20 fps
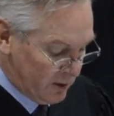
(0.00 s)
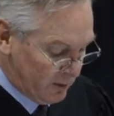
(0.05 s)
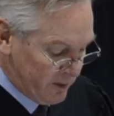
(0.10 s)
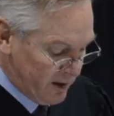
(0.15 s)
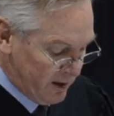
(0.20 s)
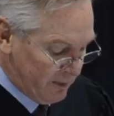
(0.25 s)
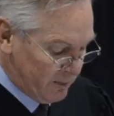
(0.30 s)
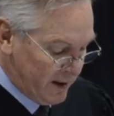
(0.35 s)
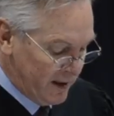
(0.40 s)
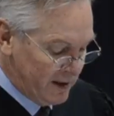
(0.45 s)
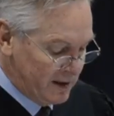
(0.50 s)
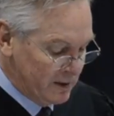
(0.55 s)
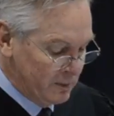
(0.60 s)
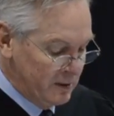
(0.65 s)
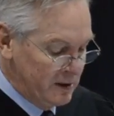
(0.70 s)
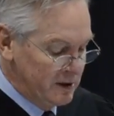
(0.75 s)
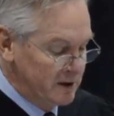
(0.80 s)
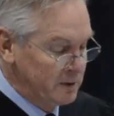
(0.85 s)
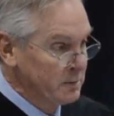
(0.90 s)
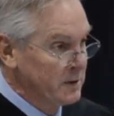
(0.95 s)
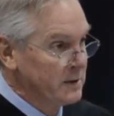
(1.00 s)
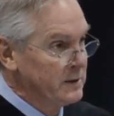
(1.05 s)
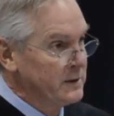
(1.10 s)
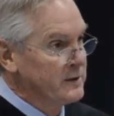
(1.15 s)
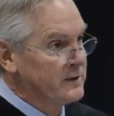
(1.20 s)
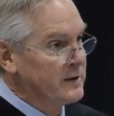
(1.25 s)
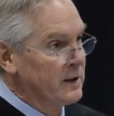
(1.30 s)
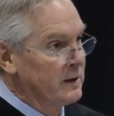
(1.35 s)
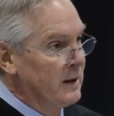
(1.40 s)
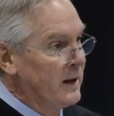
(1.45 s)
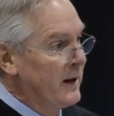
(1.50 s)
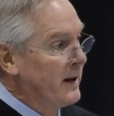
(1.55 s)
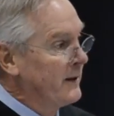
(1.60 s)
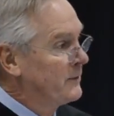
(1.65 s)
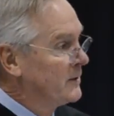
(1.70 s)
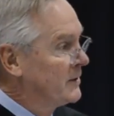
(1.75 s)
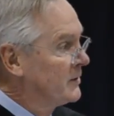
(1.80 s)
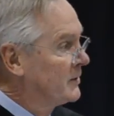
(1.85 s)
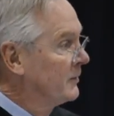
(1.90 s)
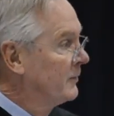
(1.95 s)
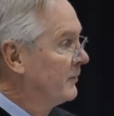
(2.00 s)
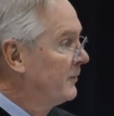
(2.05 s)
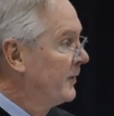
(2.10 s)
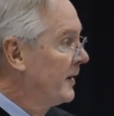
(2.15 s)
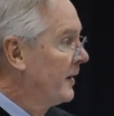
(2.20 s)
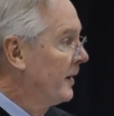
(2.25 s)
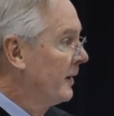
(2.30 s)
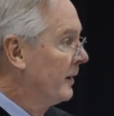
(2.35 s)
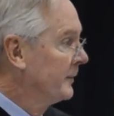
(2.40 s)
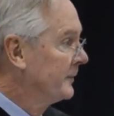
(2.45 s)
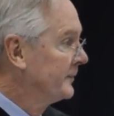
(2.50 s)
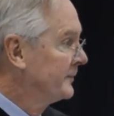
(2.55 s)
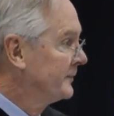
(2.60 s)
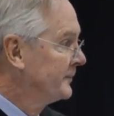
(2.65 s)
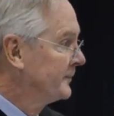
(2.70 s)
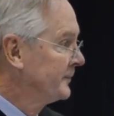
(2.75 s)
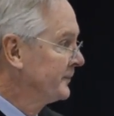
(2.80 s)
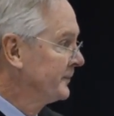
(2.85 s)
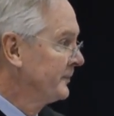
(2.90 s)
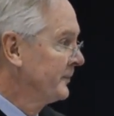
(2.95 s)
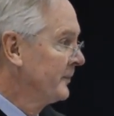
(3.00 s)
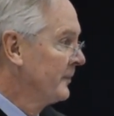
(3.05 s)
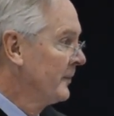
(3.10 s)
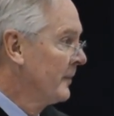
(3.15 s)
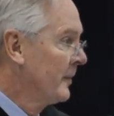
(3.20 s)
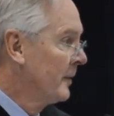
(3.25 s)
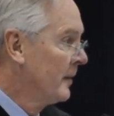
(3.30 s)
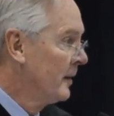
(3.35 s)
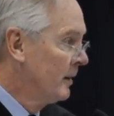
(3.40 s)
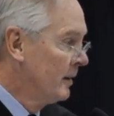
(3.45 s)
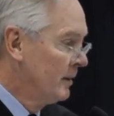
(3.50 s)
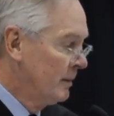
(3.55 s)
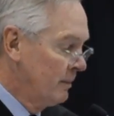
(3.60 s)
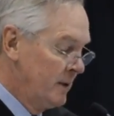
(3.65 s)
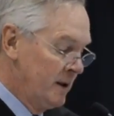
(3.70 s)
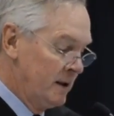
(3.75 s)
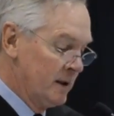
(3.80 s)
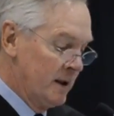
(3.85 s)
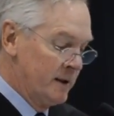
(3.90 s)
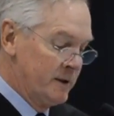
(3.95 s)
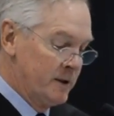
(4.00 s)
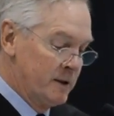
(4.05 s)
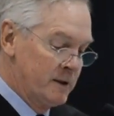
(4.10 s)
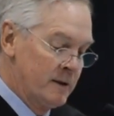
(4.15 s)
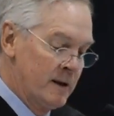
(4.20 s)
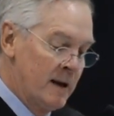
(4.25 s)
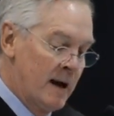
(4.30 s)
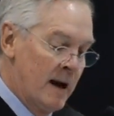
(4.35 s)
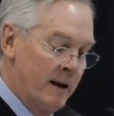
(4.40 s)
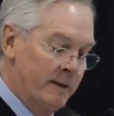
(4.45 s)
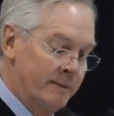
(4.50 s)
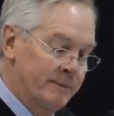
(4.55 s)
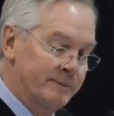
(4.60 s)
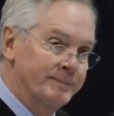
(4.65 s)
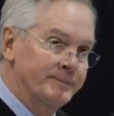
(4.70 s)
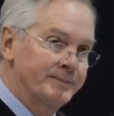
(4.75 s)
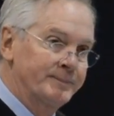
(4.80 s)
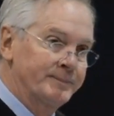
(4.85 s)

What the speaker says: told me at my commencement is that life isn't fair, because it's not.